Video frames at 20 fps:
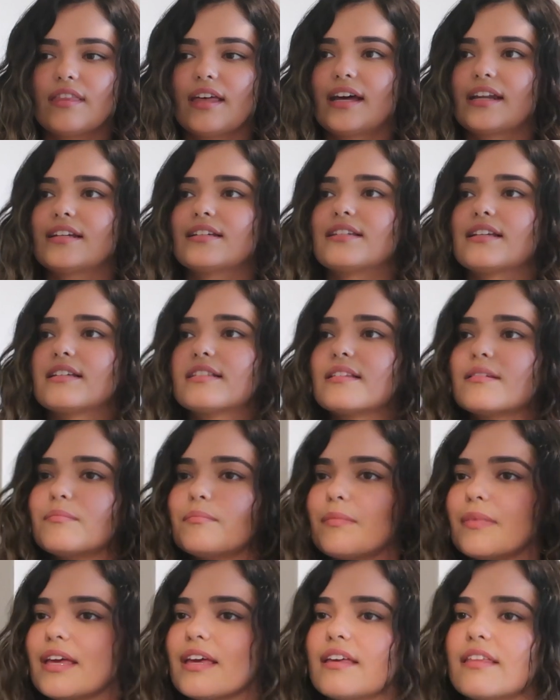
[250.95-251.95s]
that it doesn't
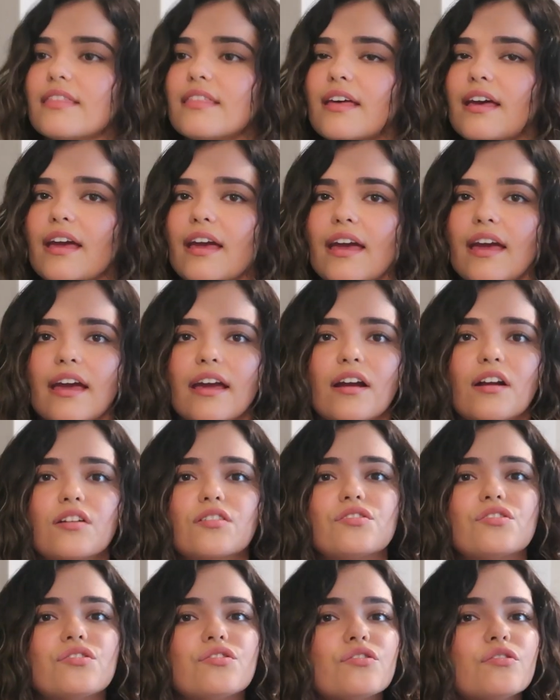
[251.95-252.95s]
make the hair
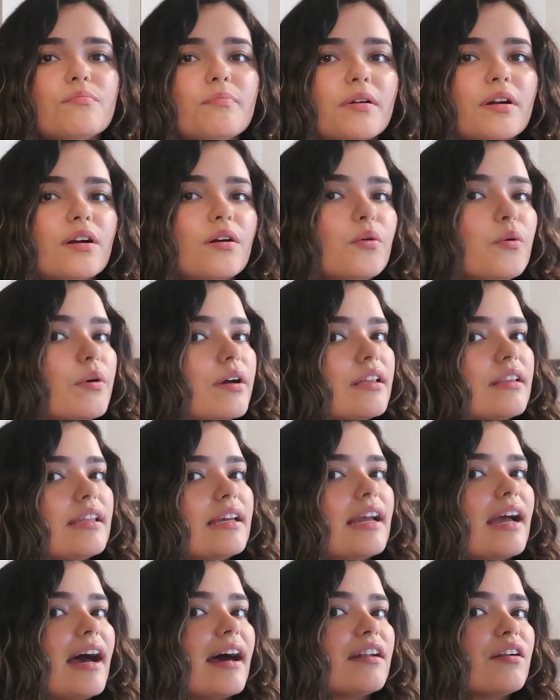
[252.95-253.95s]
super
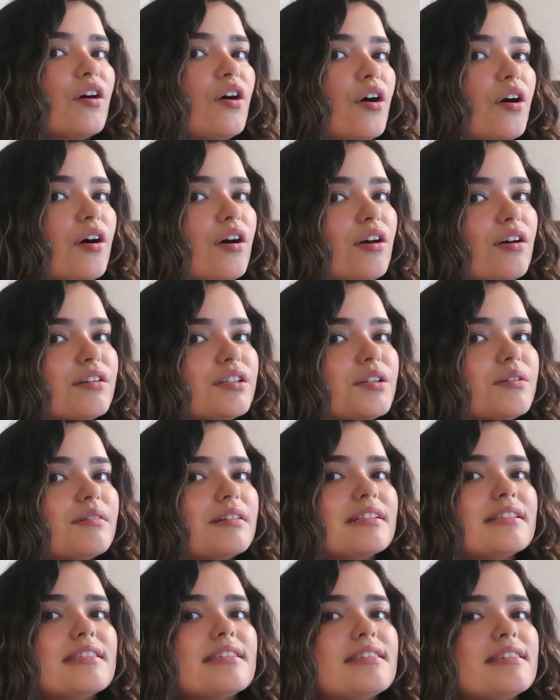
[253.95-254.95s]
oily at all. You
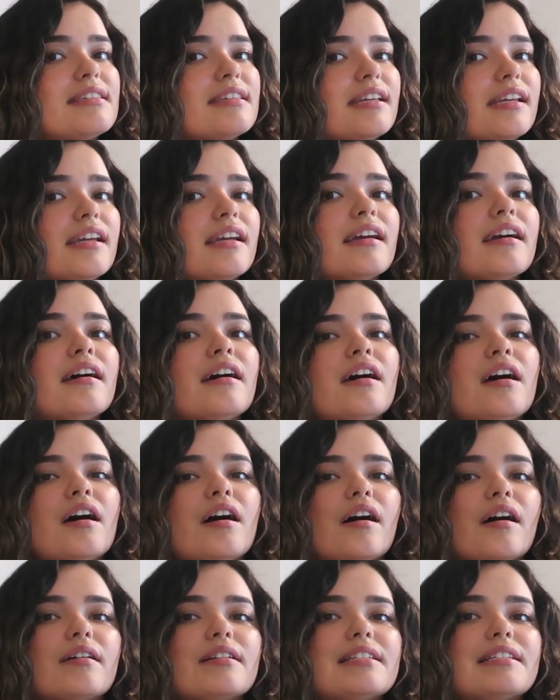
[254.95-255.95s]
can see
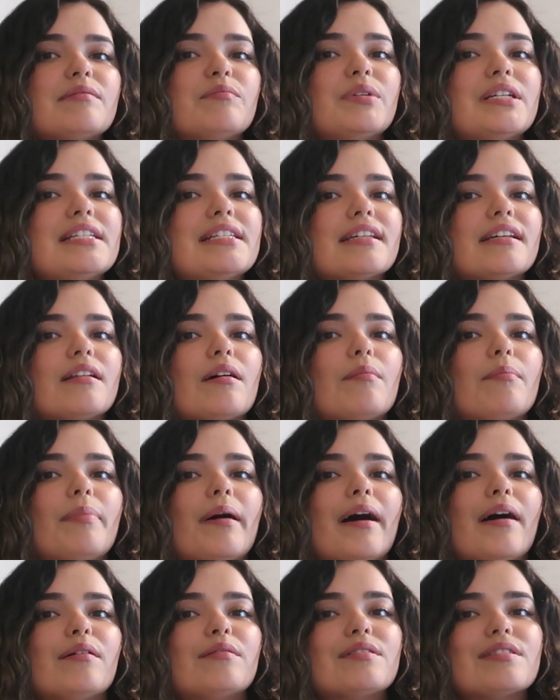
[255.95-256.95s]
we did
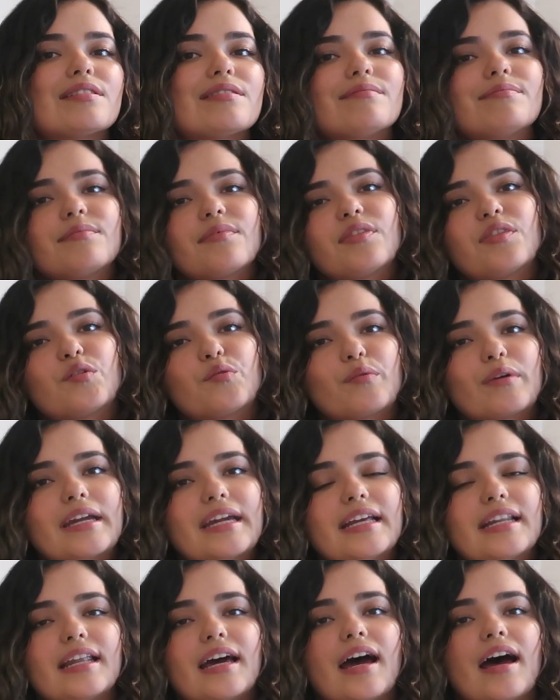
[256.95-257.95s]
about
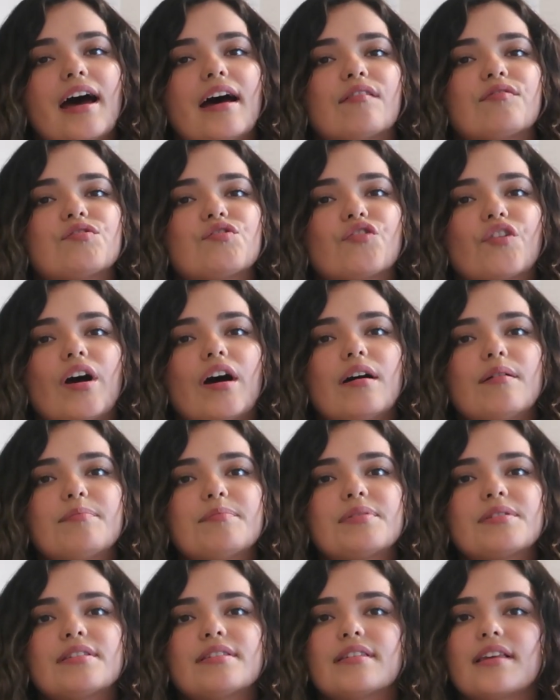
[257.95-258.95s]
3.5
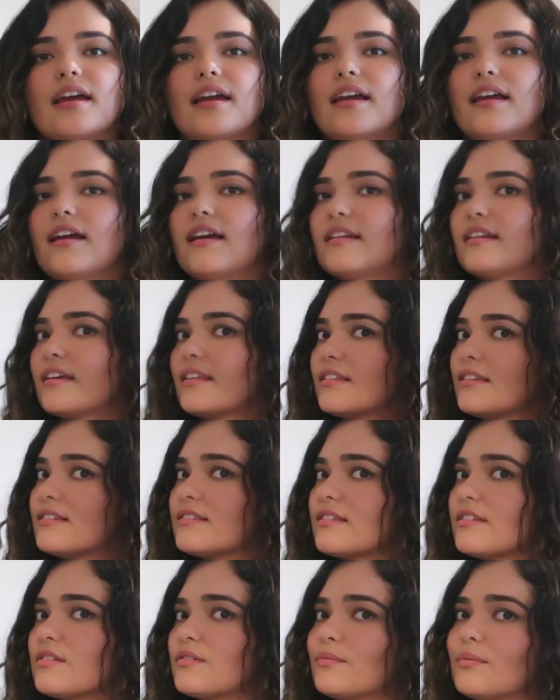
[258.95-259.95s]
drops, and
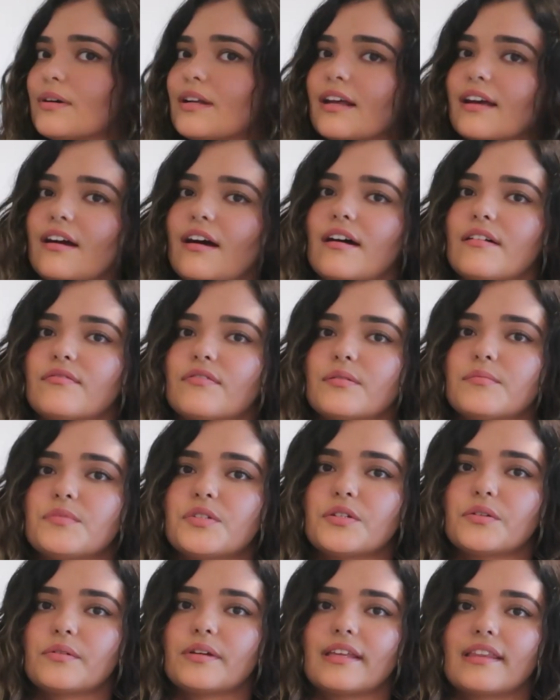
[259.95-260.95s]
this is what I got from
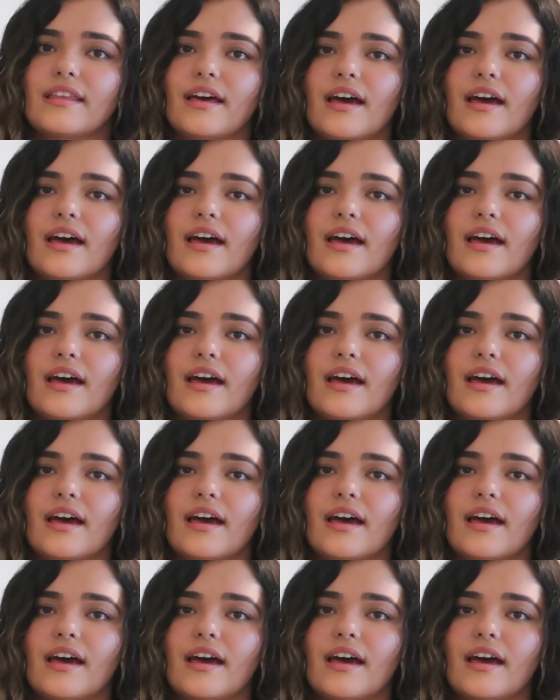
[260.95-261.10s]
doing